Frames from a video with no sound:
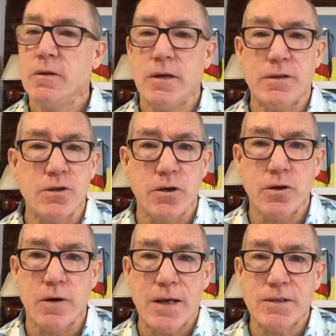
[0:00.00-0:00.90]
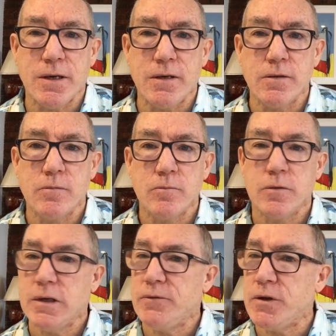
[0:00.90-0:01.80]
it's not your asset.
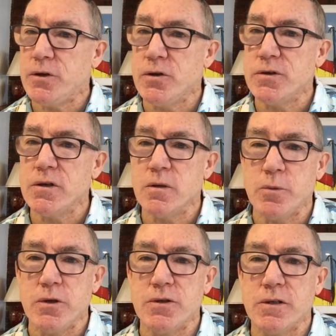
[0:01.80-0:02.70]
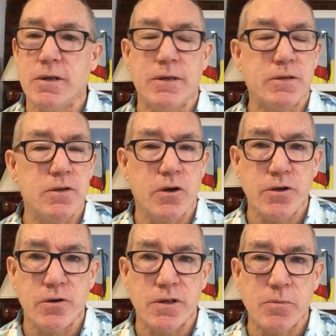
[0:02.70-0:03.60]
If you use it and abuse it, it's not
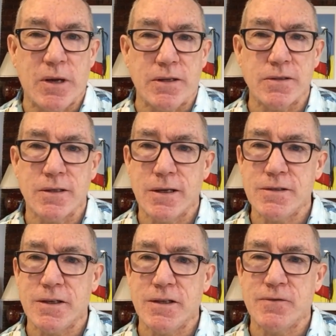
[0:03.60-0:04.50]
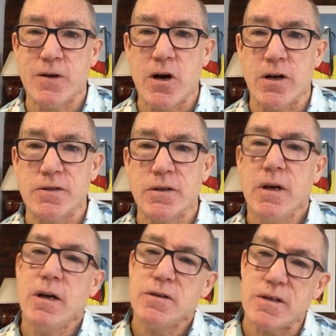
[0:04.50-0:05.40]
your expense unless there's fines.
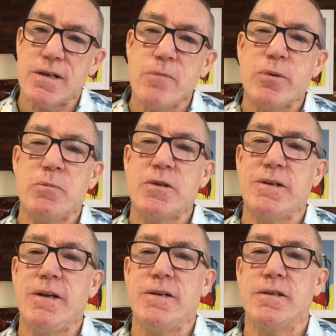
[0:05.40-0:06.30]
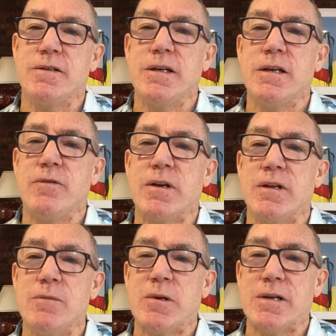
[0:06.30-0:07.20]
So some people see that as a
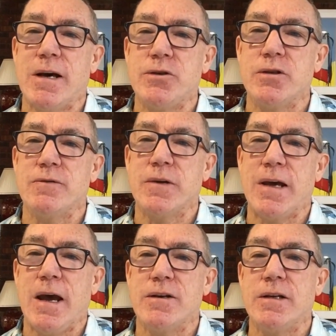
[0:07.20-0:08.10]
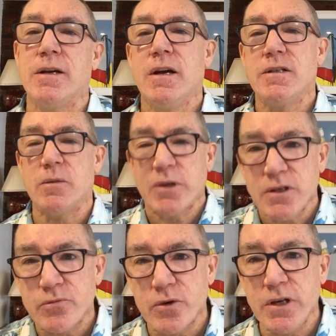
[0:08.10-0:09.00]
significant limitation of accounting. So
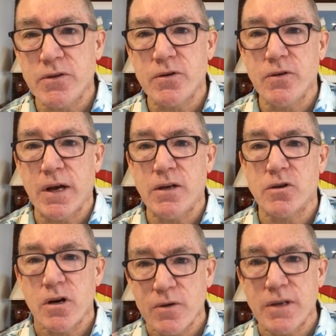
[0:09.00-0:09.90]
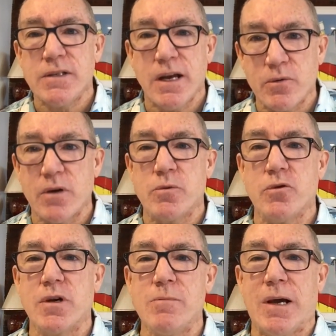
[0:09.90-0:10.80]
please read through that, try to understand what I'm
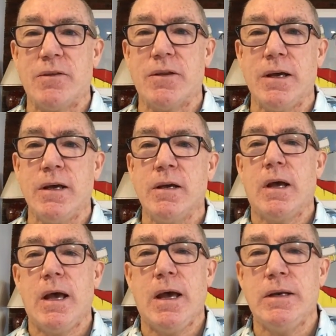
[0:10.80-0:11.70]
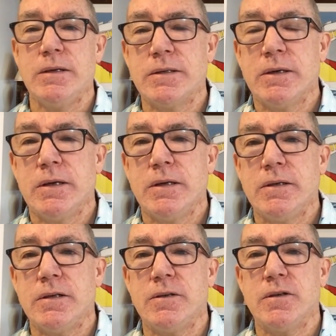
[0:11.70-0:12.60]
talking about there, and
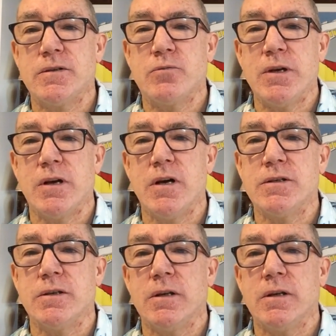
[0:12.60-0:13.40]
just realise that